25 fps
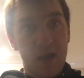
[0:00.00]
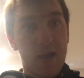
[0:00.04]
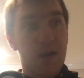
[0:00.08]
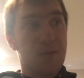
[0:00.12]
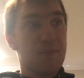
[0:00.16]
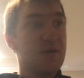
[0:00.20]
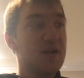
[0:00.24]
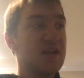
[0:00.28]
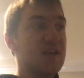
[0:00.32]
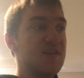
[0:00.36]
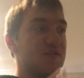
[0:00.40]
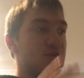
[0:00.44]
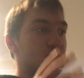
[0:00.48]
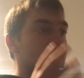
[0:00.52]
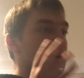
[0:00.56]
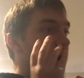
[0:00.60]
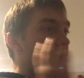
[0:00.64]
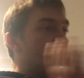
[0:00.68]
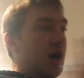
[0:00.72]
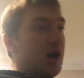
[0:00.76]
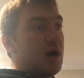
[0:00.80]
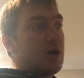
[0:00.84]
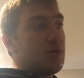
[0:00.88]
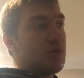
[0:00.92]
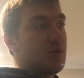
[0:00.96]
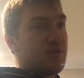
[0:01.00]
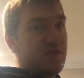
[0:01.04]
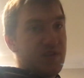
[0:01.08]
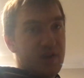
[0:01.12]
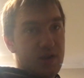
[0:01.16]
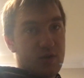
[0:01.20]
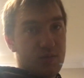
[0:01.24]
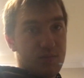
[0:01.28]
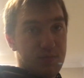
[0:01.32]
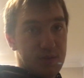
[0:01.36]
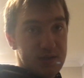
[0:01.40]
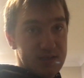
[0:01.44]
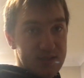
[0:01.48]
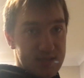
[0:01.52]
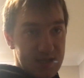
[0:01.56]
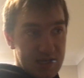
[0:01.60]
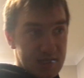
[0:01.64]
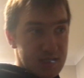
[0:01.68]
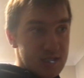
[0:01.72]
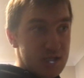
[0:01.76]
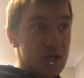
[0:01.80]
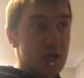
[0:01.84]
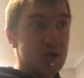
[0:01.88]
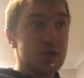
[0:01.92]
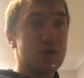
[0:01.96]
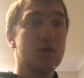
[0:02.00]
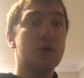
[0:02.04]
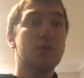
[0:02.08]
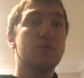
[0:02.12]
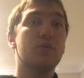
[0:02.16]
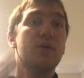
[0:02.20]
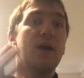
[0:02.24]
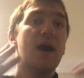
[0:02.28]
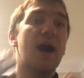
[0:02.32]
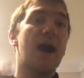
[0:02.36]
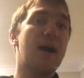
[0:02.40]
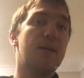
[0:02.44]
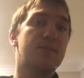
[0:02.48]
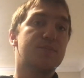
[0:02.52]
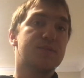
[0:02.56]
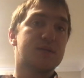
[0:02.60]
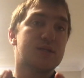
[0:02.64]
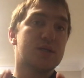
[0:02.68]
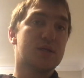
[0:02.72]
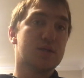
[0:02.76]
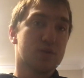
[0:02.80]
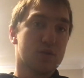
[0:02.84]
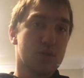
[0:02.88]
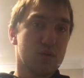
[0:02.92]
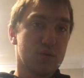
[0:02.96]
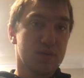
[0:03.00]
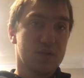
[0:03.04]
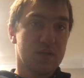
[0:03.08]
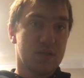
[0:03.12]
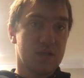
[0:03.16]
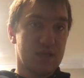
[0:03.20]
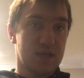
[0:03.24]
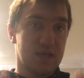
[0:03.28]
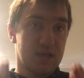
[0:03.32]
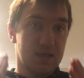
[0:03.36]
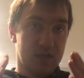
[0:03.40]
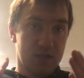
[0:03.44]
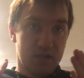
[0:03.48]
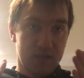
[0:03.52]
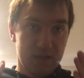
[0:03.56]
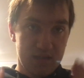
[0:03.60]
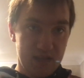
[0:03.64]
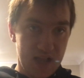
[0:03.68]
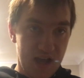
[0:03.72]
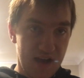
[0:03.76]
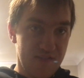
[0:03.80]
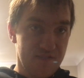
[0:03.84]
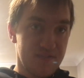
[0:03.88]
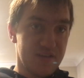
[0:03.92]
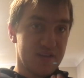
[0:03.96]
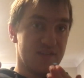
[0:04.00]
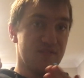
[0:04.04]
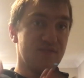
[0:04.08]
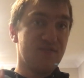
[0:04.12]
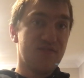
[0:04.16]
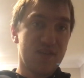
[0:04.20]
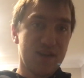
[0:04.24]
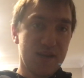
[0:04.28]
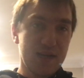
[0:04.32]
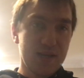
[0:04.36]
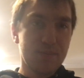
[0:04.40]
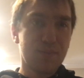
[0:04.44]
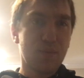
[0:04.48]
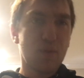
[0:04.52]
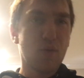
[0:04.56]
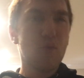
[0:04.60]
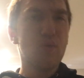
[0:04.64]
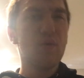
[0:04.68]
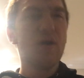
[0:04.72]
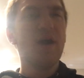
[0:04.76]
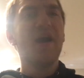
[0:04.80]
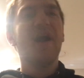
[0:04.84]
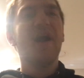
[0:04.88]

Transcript: but if you are a fan of Possessor, you will absolutely love Infinity Pool.